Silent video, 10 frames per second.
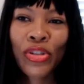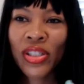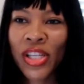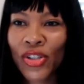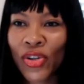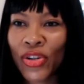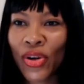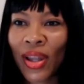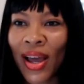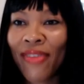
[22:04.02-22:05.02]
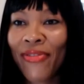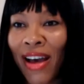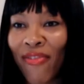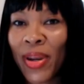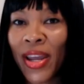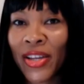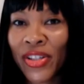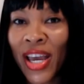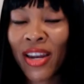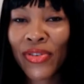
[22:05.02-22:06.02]
and teacher in your life, I've been an
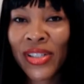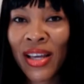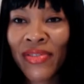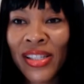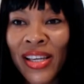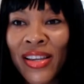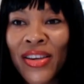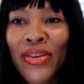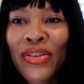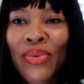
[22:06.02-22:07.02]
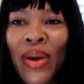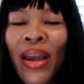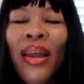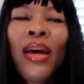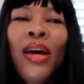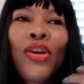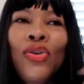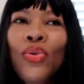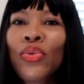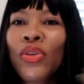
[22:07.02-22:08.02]
educator for 17 years, right? Yeah.
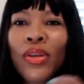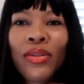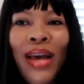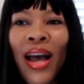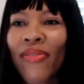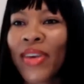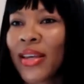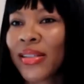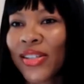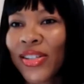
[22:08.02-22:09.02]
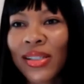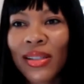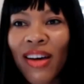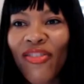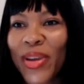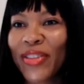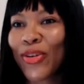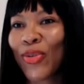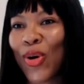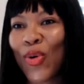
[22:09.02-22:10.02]
You, I have kids that just love me. They're
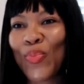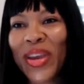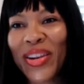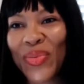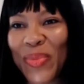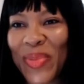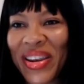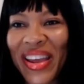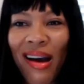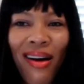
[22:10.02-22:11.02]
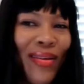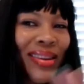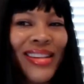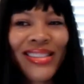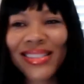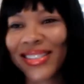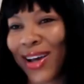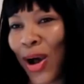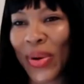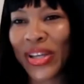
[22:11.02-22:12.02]
grown men and women now, and they just
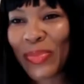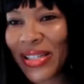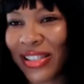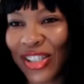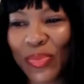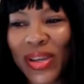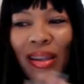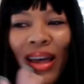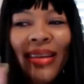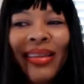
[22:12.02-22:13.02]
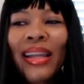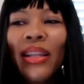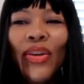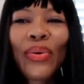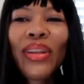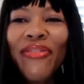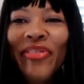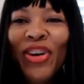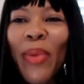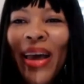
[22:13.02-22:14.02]
always message me like they literally
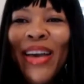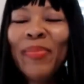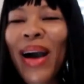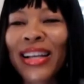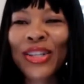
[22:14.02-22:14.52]
fill my inbox,